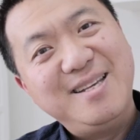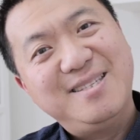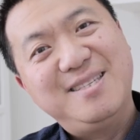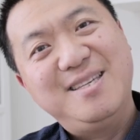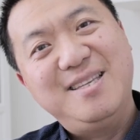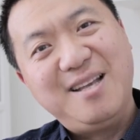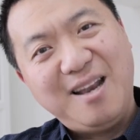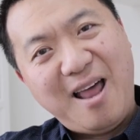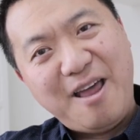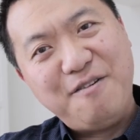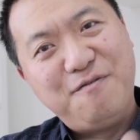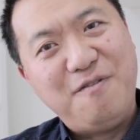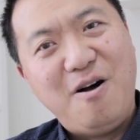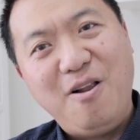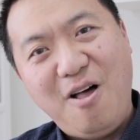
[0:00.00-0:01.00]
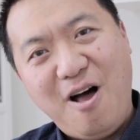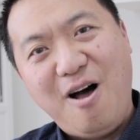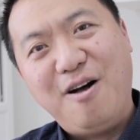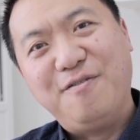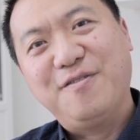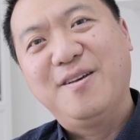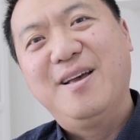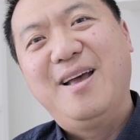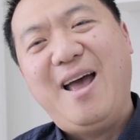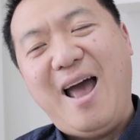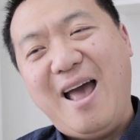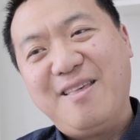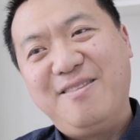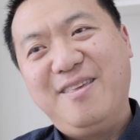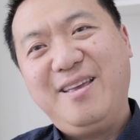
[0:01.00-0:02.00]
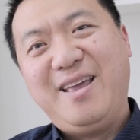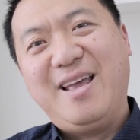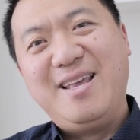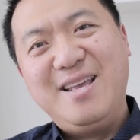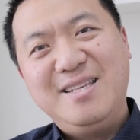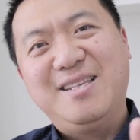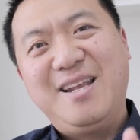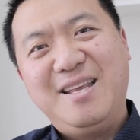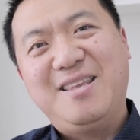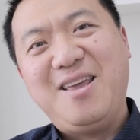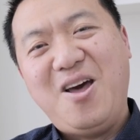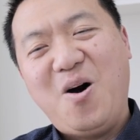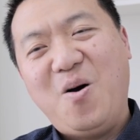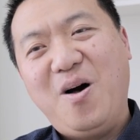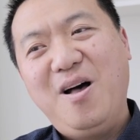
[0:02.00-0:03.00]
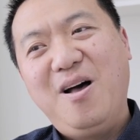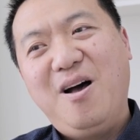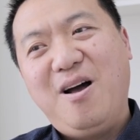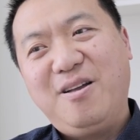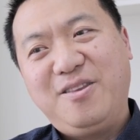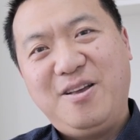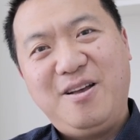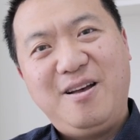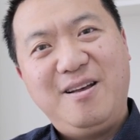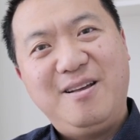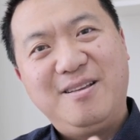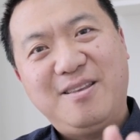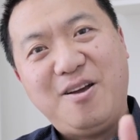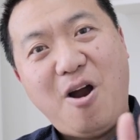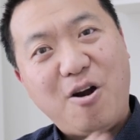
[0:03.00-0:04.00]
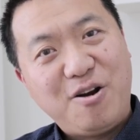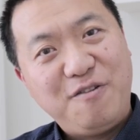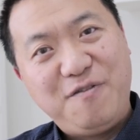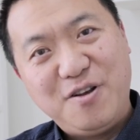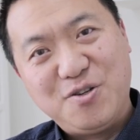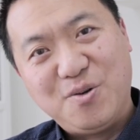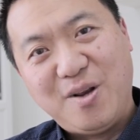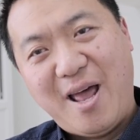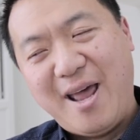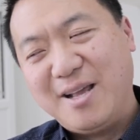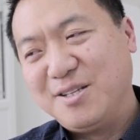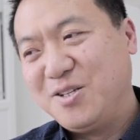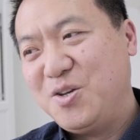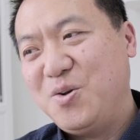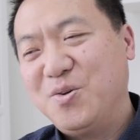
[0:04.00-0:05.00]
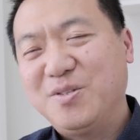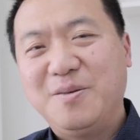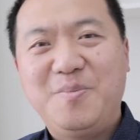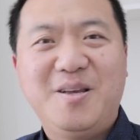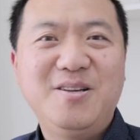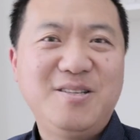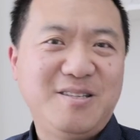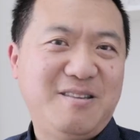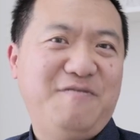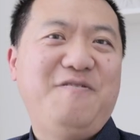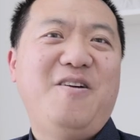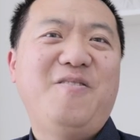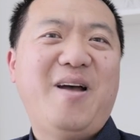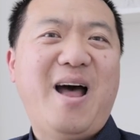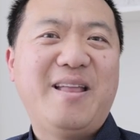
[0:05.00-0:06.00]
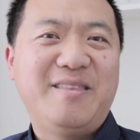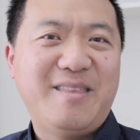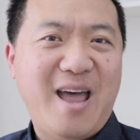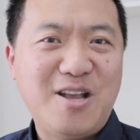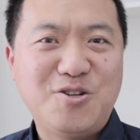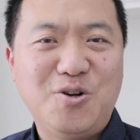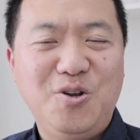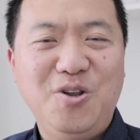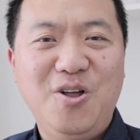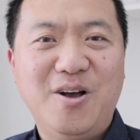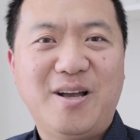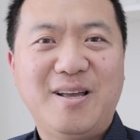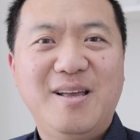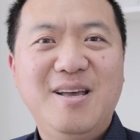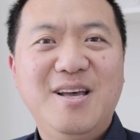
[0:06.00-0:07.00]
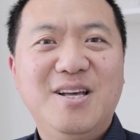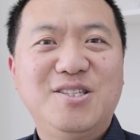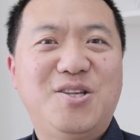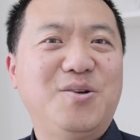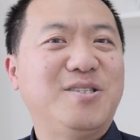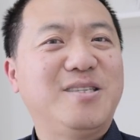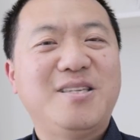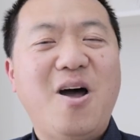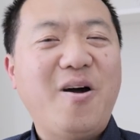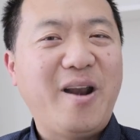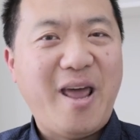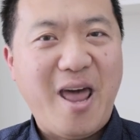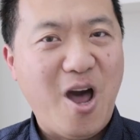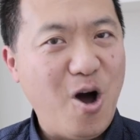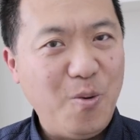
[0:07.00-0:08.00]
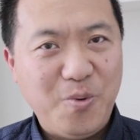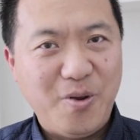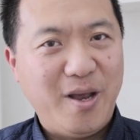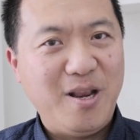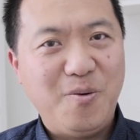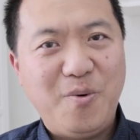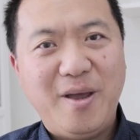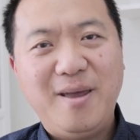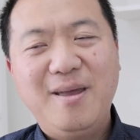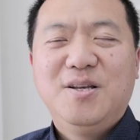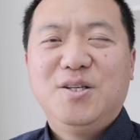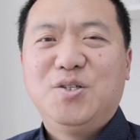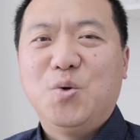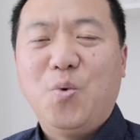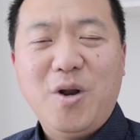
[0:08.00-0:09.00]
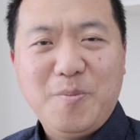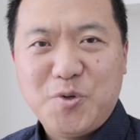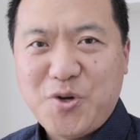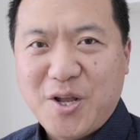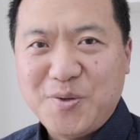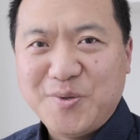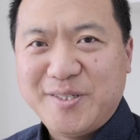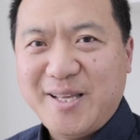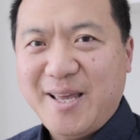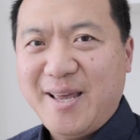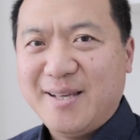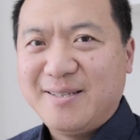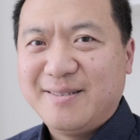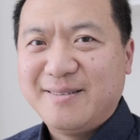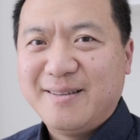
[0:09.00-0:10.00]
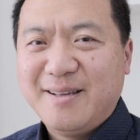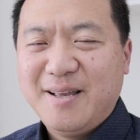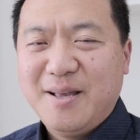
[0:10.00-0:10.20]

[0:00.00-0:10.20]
see the light fall off, and then can easily tell the artificial light is used because it's a very unnatural look. So it's not gonna help you anyway. So what I'm trying to say is,